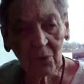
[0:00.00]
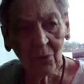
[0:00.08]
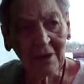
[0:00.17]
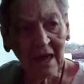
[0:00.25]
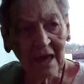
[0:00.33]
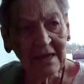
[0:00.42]

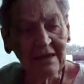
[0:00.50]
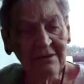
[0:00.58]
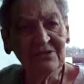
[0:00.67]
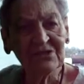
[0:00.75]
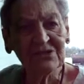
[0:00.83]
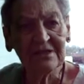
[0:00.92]
Well, I
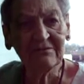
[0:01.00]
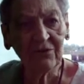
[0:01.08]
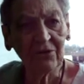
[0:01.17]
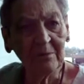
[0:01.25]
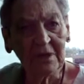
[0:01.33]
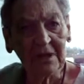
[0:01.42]
haven't seen
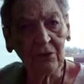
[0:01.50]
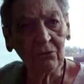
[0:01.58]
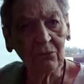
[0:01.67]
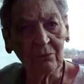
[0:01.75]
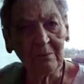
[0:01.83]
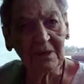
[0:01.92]
very many
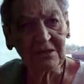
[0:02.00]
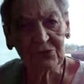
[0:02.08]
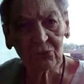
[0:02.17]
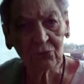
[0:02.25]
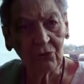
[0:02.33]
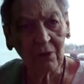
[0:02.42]
grown men
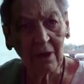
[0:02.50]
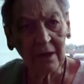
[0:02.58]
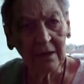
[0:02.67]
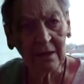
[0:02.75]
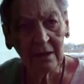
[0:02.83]
cry.